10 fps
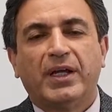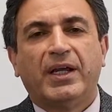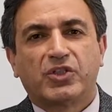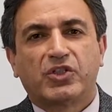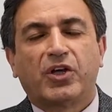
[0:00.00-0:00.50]

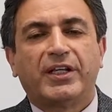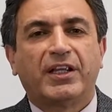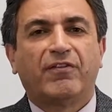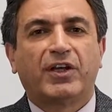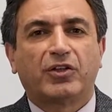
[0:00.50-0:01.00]
side
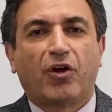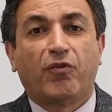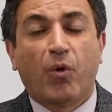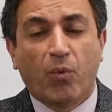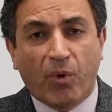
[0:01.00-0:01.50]
effect of
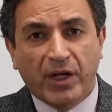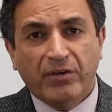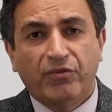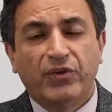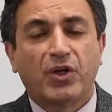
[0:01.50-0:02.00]
one
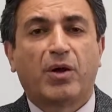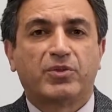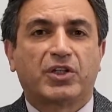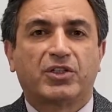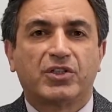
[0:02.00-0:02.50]
free
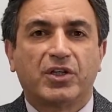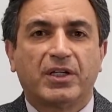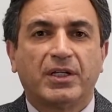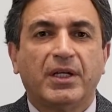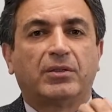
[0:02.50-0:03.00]
object design,